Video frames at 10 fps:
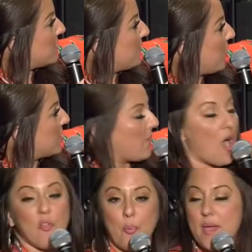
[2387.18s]
this verse,
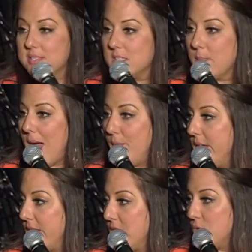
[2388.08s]
of all the places in the
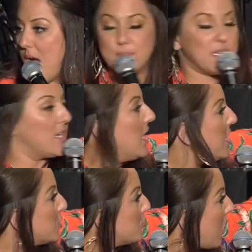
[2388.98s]
Bible he could have dropped it,
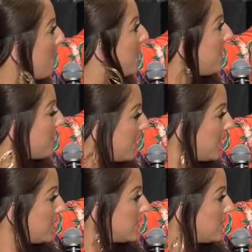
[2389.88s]
dropping
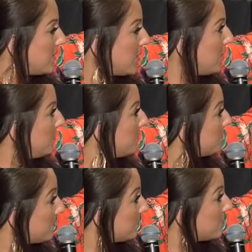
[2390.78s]
this little
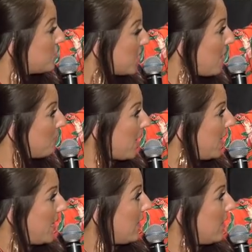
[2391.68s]
gem
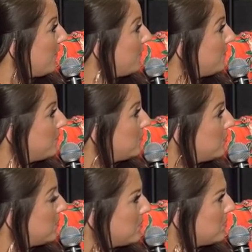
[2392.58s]
right here of
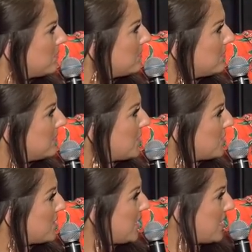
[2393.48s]

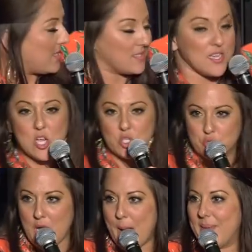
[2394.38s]
interestingness,
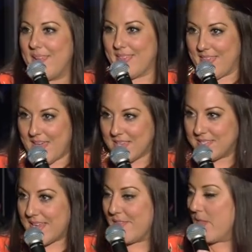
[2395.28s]
dropping
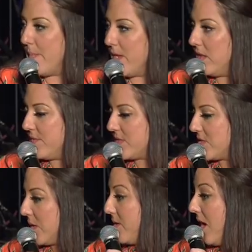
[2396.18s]
this in the middle of a
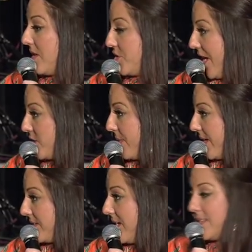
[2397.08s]
sermon on
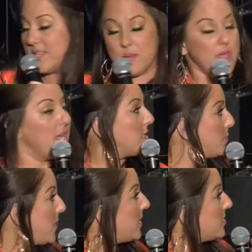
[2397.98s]
judgment, to me
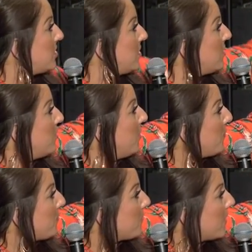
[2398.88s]
speaks to